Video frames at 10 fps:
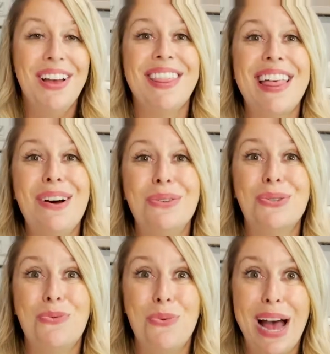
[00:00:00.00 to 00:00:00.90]
that was
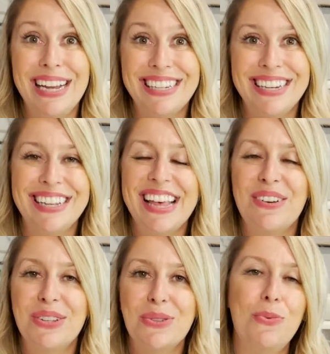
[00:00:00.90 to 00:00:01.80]
wet. That
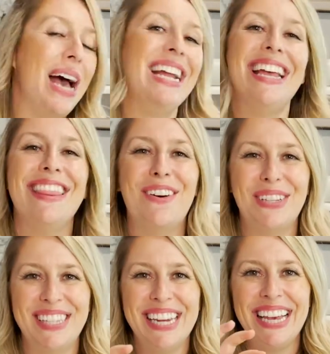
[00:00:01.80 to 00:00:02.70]
was wet, and that
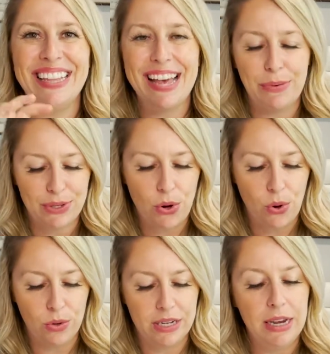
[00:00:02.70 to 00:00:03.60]
was sticky, and that was
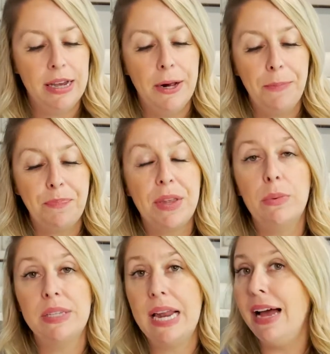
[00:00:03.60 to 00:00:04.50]
cold. It
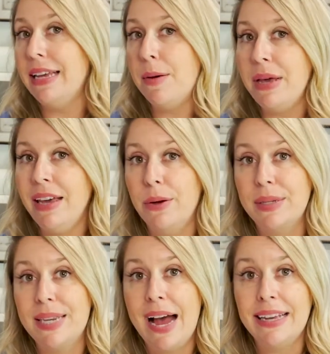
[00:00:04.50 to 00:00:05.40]
was not yummy, it
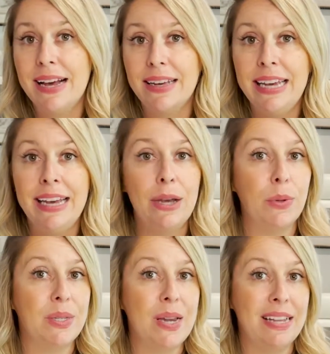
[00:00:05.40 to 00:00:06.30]
was not yucky, it
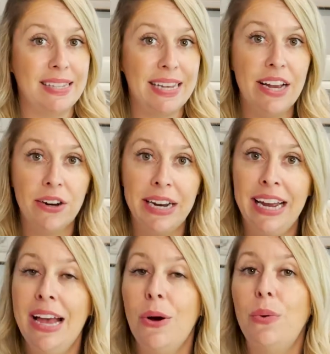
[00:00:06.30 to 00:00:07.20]
was not
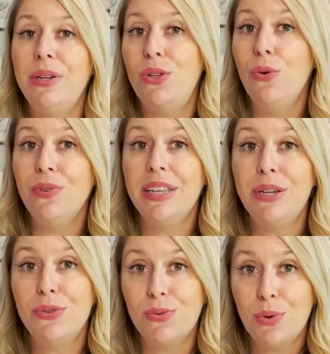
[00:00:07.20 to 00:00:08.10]
scary. We don't really
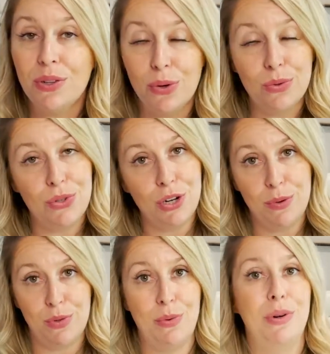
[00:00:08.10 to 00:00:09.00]
use those
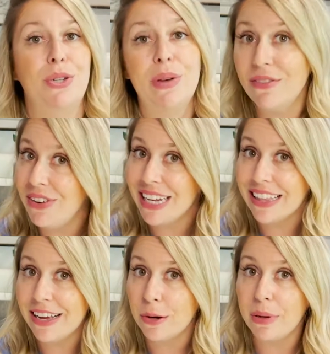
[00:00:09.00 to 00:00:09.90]
terms when we're doing feeding
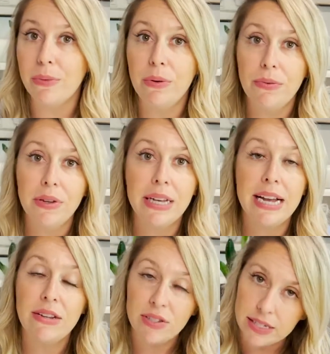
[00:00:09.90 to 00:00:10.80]
therapy. We really
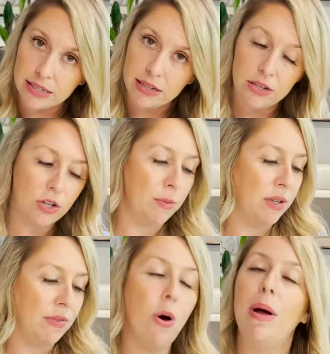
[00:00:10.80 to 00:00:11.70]
kind of stick to the terms
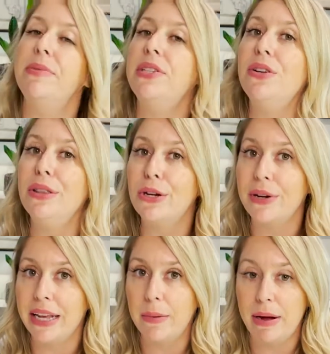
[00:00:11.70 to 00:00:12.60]
of, I'm still
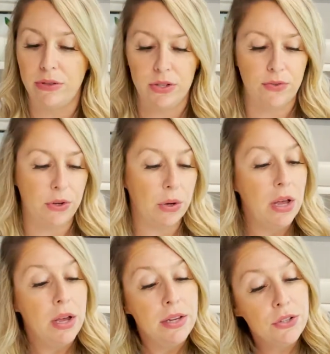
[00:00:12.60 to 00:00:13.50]
learning about this food.
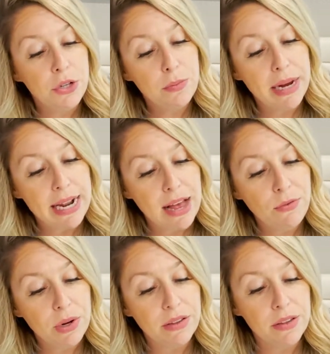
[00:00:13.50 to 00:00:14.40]
So you might have
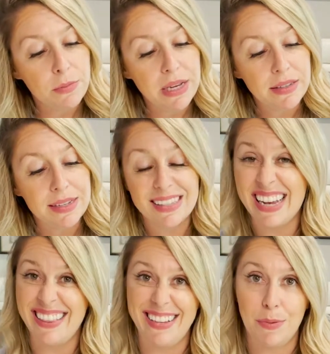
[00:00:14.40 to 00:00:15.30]
one of the pieces
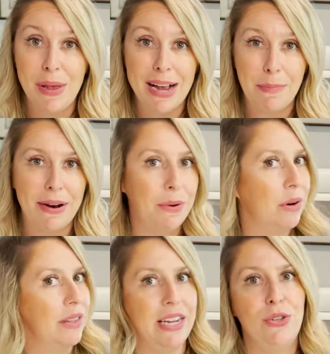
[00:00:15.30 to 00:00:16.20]
like this blackberry
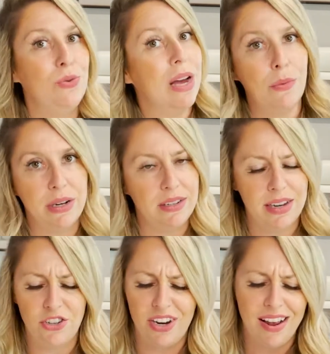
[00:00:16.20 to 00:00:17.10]
where they do not want to
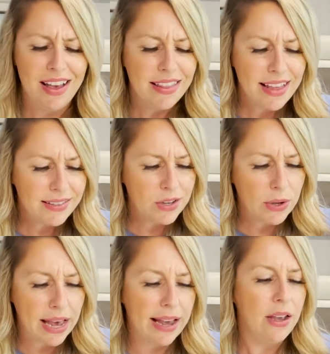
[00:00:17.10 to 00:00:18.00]
touch it. That's
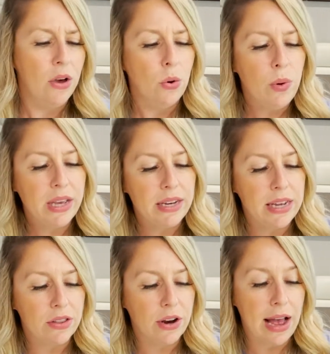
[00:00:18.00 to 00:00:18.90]
okay. We can
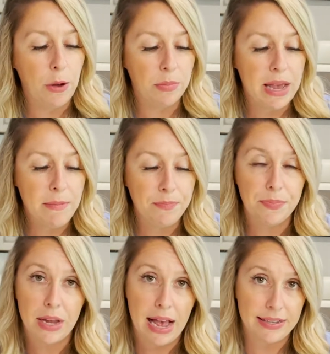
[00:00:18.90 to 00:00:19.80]
either help them,
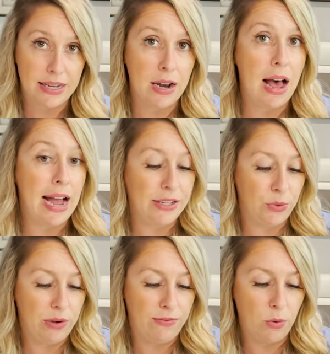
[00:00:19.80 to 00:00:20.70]
as in I
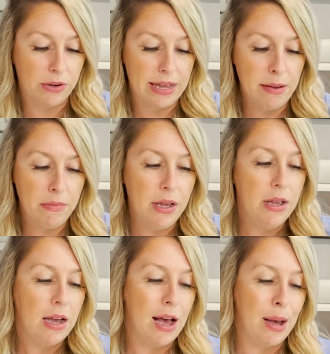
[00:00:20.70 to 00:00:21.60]
do it for them.
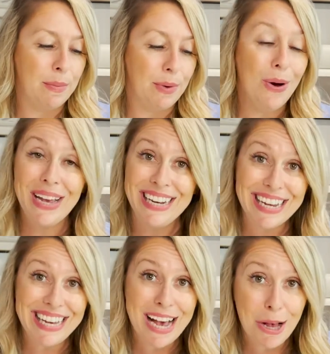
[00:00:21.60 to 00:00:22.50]
Okay,
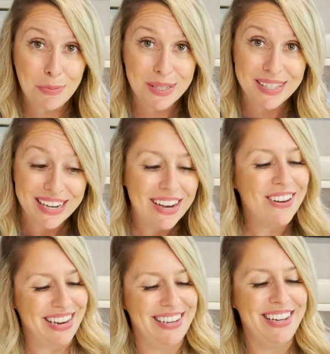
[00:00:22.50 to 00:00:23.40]
Nikki helps.
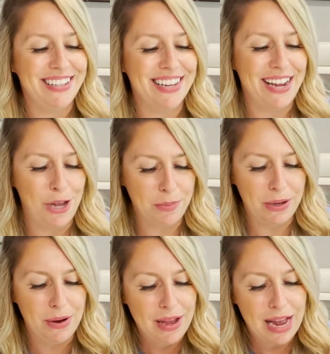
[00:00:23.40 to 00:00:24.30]
Okay, Nikki's gonna help
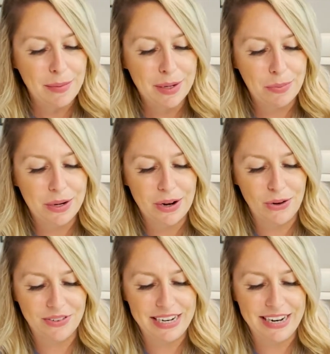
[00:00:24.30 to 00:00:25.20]
you. I'm gonna put it
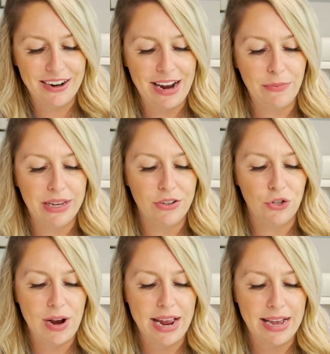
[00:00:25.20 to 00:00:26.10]
over here and we can
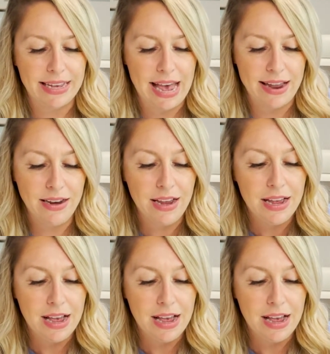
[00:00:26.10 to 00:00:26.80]
try again